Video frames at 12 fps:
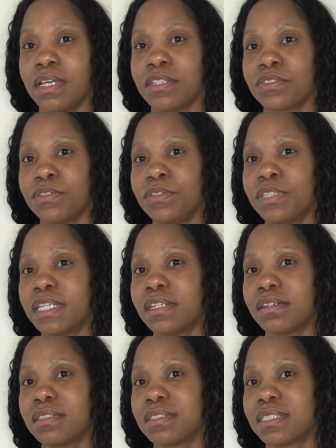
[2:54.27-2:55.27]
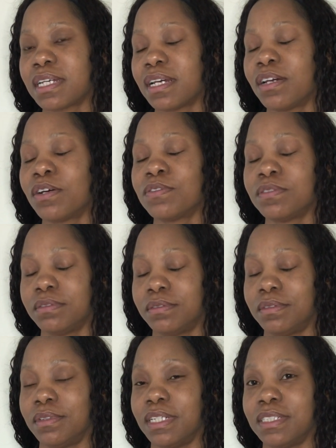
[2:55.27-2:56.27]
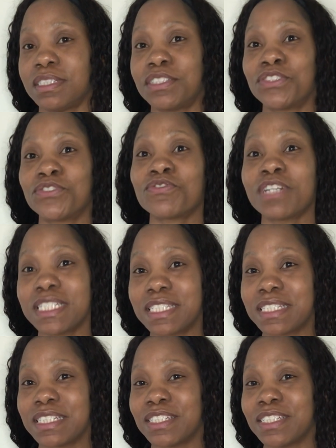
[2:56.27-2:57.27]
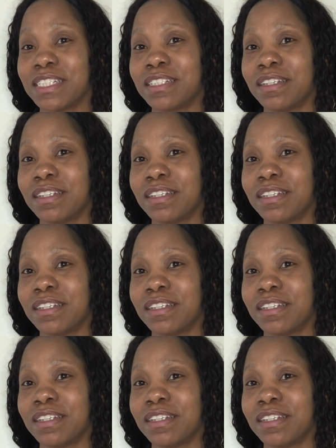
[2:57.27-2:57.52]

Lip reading: So you can understand how distressing